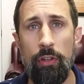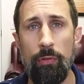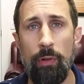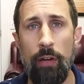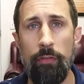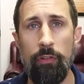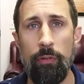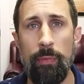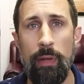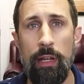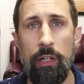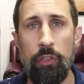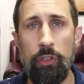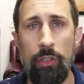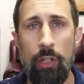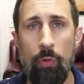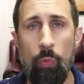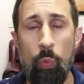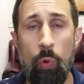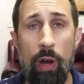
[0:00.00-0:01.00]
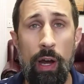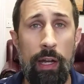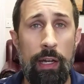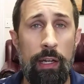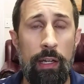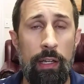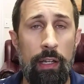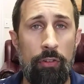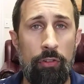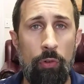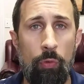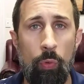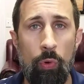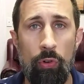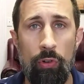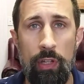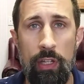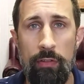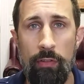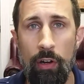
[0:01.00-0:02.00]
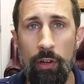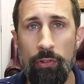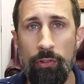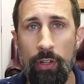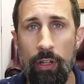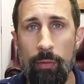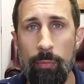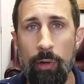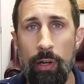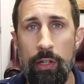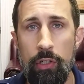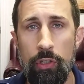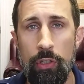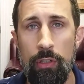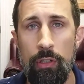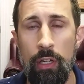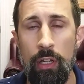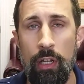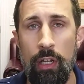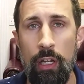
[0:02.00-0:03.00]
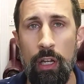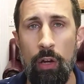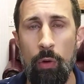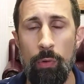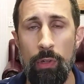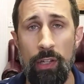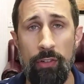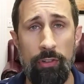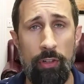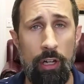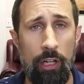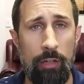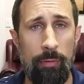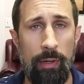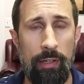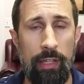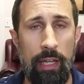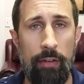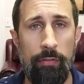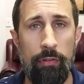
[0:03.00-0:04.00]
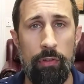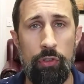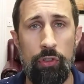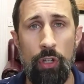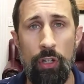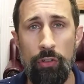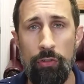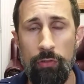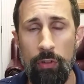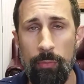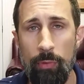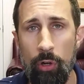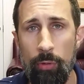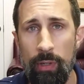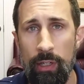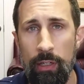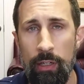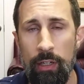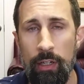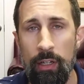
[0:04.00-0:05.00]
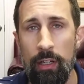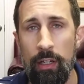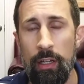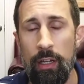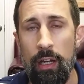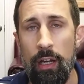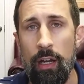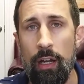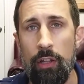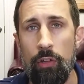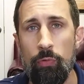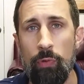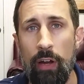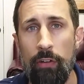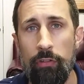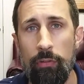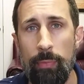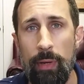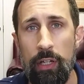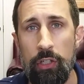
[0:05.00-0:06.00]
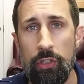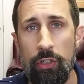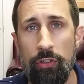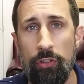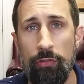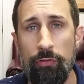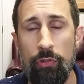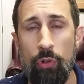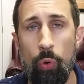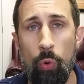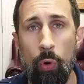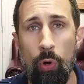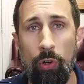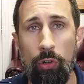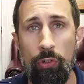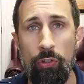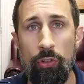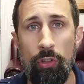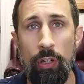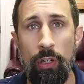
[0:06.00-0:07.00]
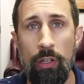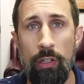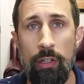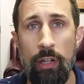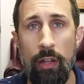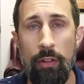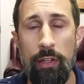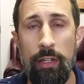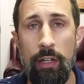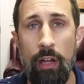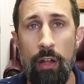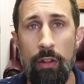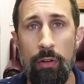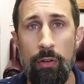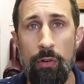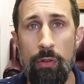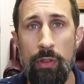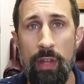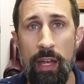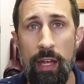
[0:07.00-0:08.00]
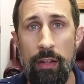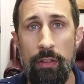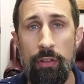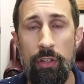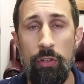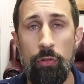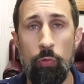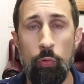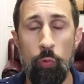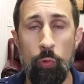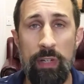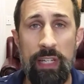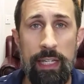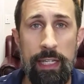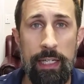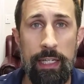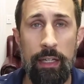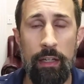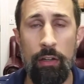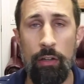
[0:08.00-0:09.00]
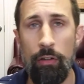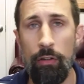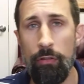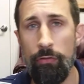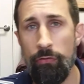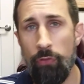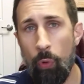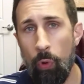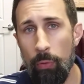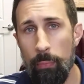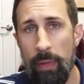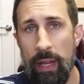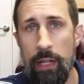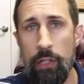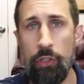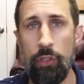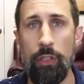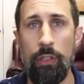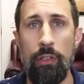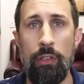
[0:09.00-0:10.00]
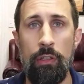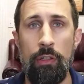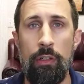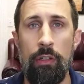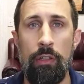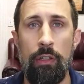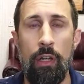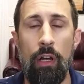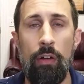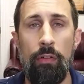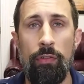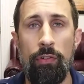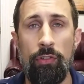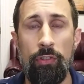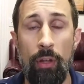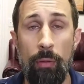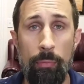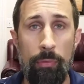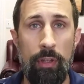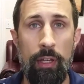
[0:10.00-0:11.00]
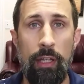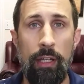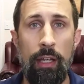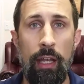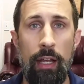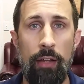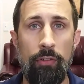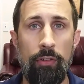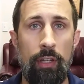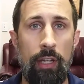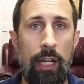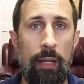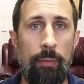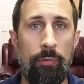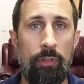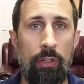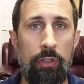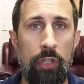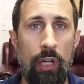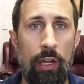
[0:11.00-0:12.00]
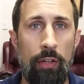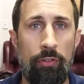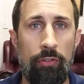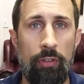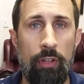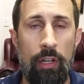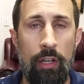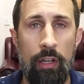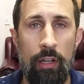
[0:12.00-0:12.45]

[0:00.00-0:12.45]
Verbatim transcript: the Reformation and why is it worthy of our celebration? Well, let's talk about that for just for a moment. Uh, the Reformation is, of course, nothing other than the reformation of something, as the name suggests.